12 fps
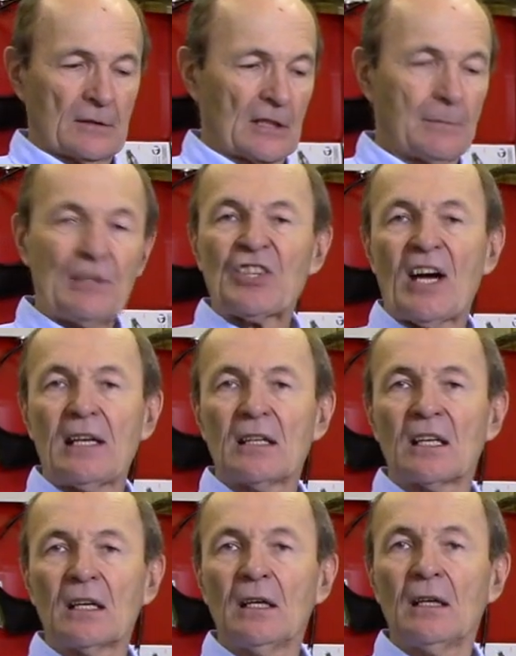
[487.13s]
Little wee tiny
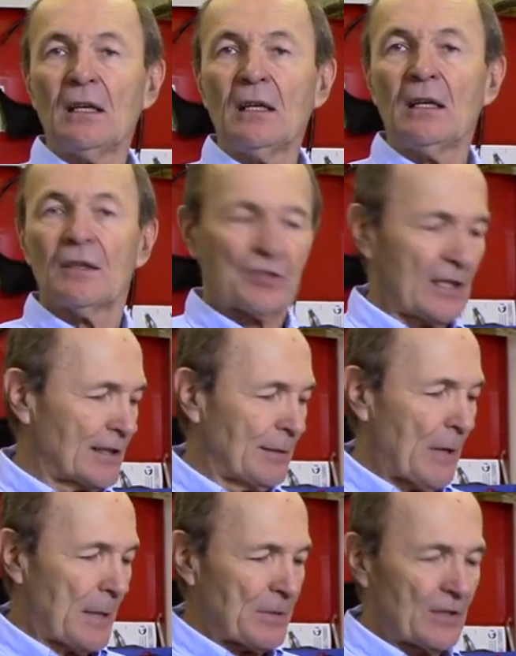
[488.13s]
thing. Stick it in the
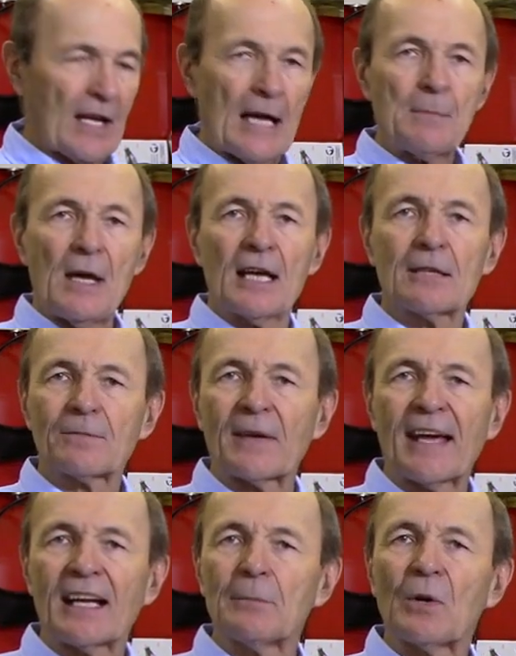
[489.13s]
bottom of your dive bag and
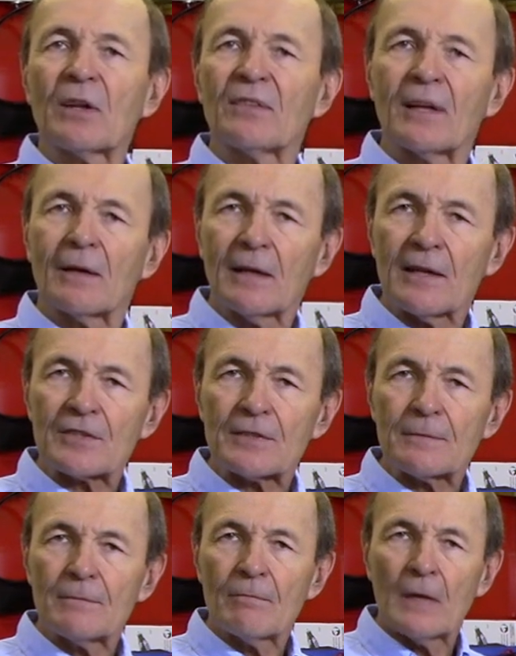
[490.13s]
forget about it and there it is.